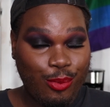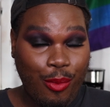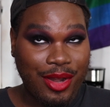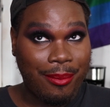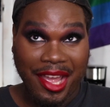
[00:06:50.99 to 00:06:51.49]

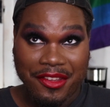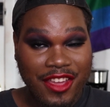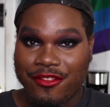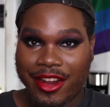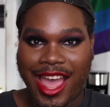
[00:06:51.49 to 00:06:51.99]
one of my
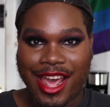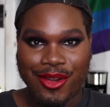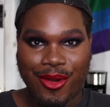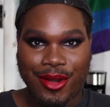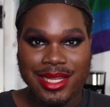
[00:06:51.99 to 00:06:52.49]
favorite
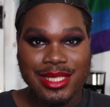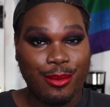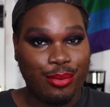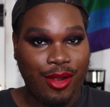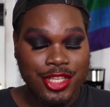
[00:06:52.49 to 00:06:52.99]
categories,
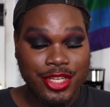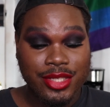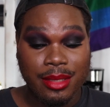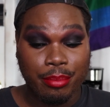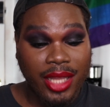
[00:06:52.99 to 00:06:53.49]

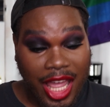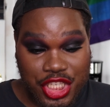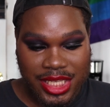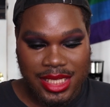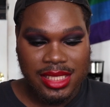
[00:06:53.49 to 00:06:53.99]
bronzers and
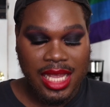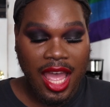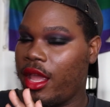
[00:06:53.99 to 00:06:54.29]
blushes.